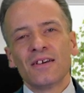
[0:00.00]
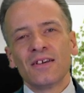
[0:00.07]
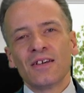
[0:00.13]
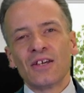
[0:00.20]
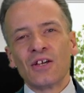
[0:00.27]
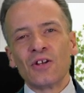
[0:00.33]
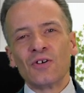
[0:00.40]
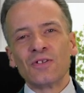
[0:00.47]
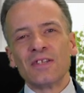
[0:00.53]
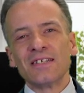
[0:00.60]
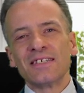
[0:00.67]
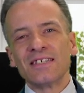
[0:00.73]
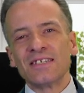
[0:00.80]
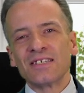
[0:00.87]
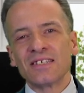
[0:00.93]
You know, this
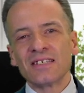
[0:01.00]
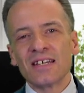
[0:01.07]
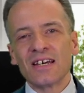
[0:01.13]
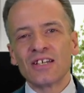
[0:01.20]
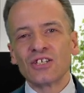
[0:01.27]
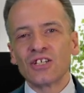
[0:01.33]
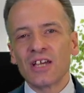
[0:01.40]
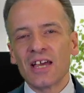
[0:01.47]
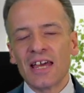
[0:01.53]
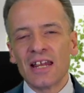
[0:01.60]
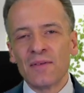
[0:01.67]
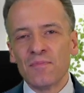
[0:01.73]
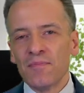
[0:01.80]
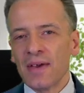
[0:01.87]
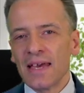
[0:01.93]
is such an
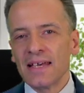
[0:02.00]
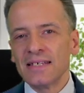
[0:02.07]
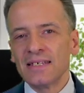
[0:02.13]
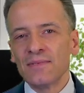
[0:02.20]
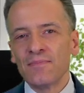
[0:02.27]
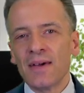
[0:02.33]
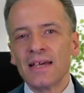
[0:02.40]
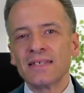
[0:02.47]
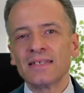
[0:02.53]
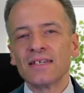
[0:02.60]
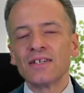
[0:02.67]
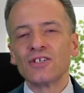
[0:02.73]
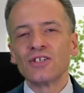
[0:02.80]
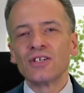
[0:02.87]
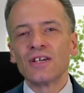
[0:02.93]
amazing
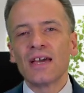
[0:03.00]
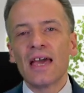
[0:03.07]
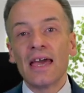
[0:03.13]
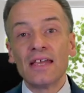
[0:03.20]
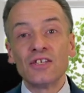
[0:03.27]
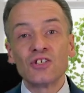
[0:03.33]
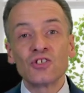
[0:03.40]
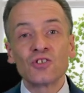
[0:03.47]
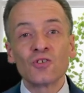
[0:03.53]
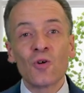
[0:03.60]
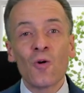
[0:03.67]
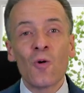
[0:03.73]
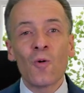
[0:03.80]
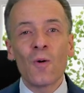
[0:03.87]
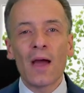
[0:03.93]
message and so